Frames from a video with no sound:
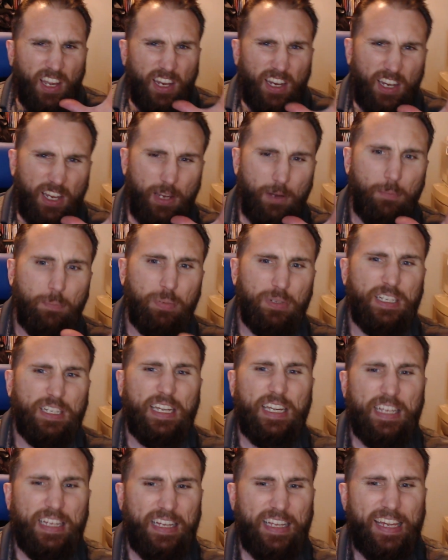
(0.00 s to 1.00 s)

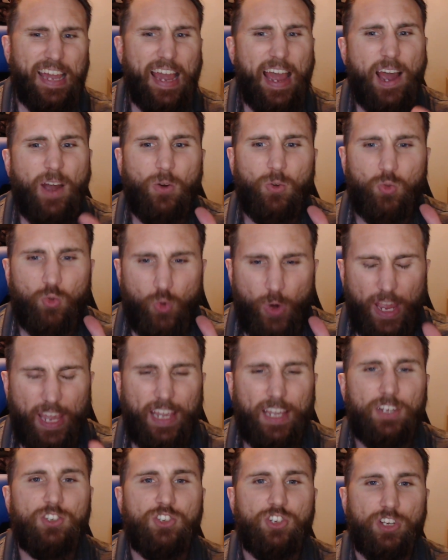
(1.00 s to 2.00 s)
completely
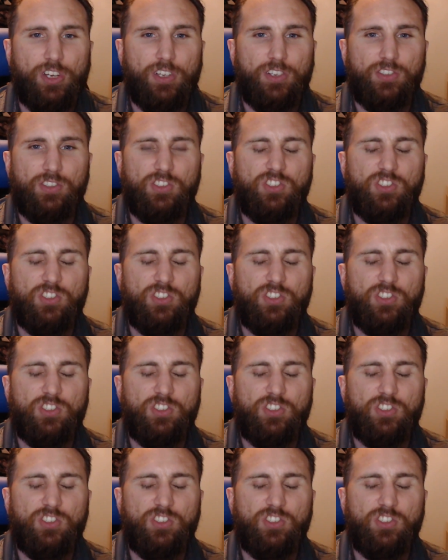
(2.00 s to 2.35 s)
outrageous.